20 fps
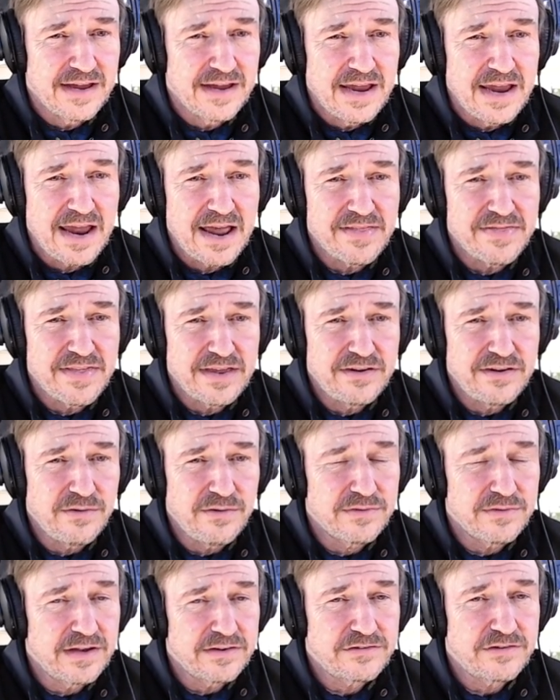and they
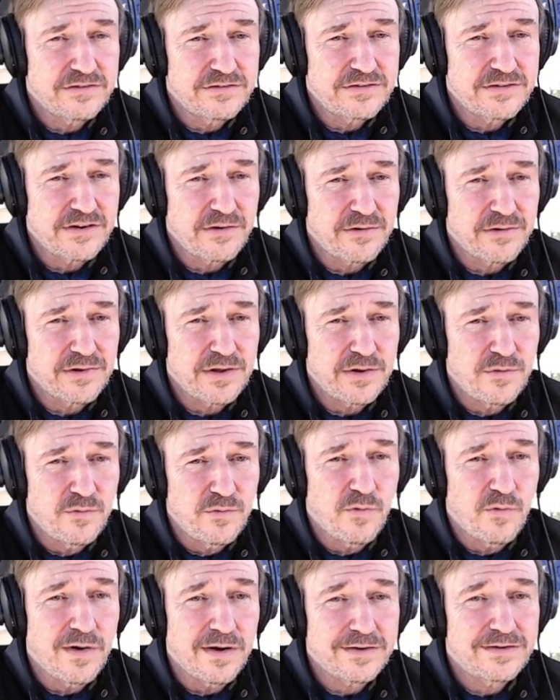don't necessarily
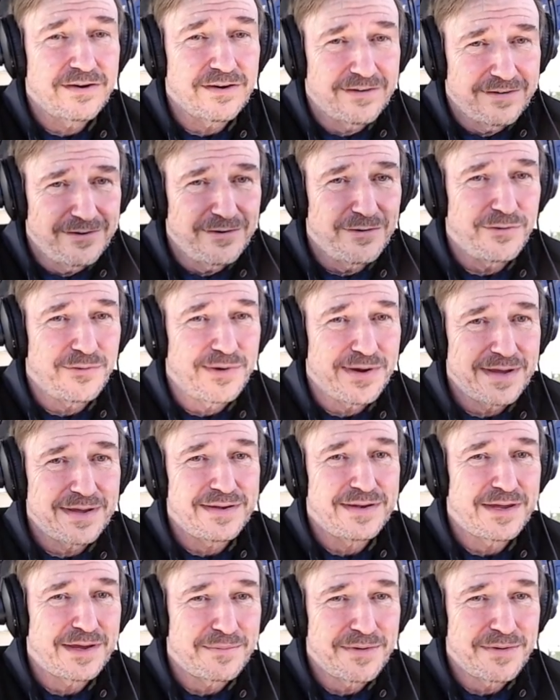want to do in
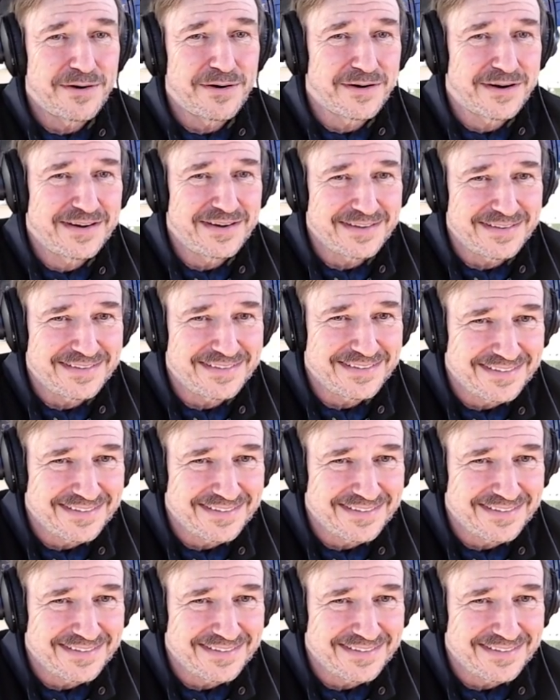the American...